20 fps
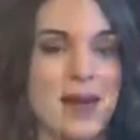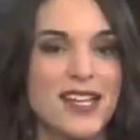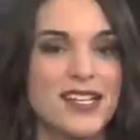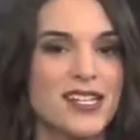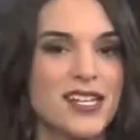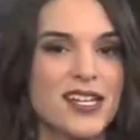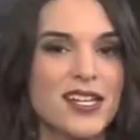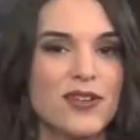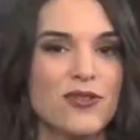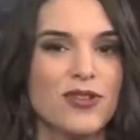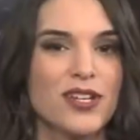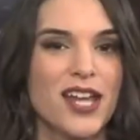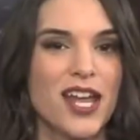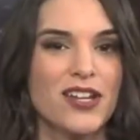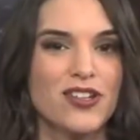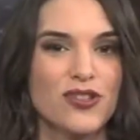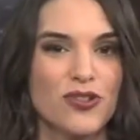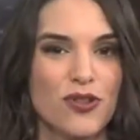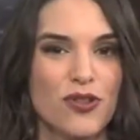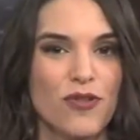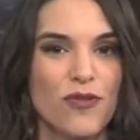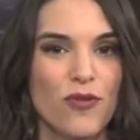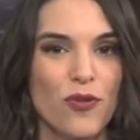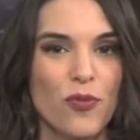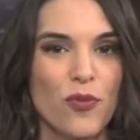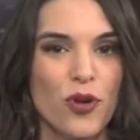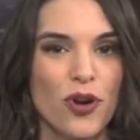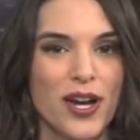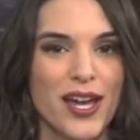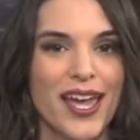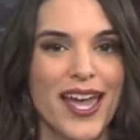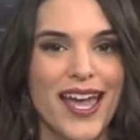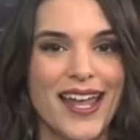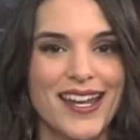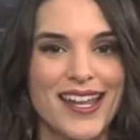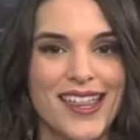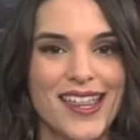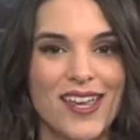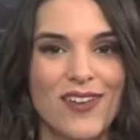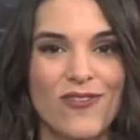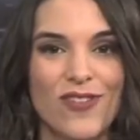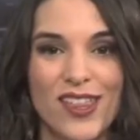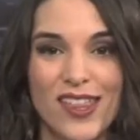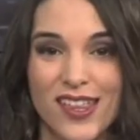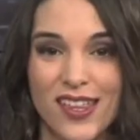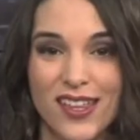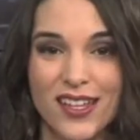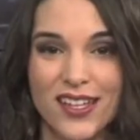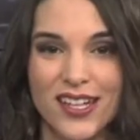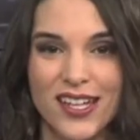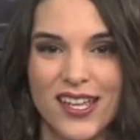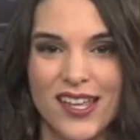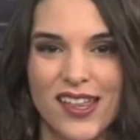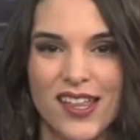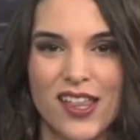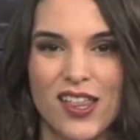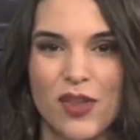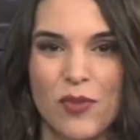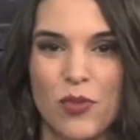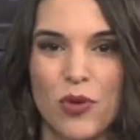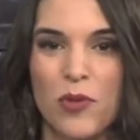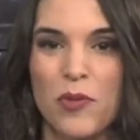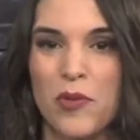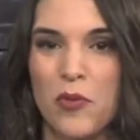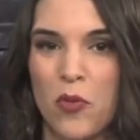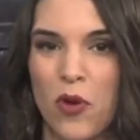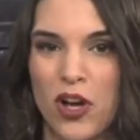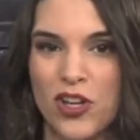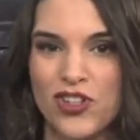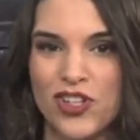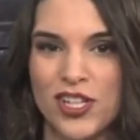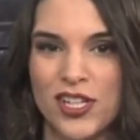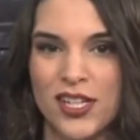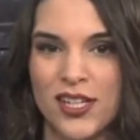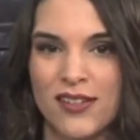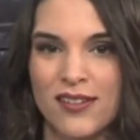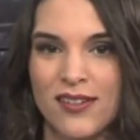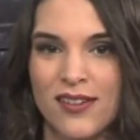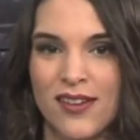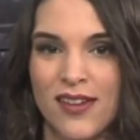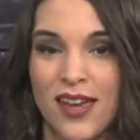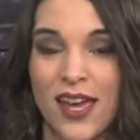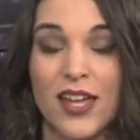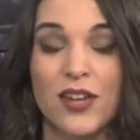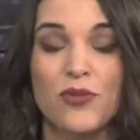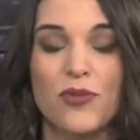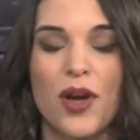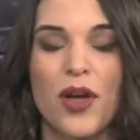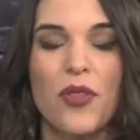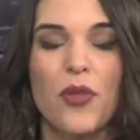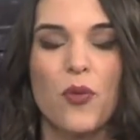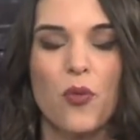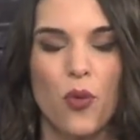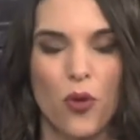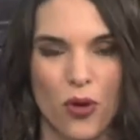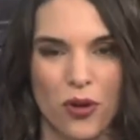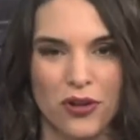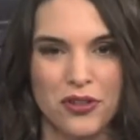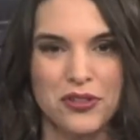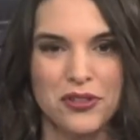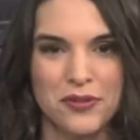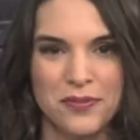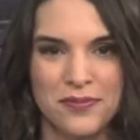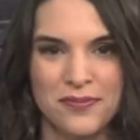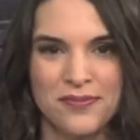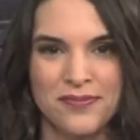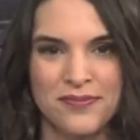maintaining credentials for work at NSA facilities in suburban Washington and around the world.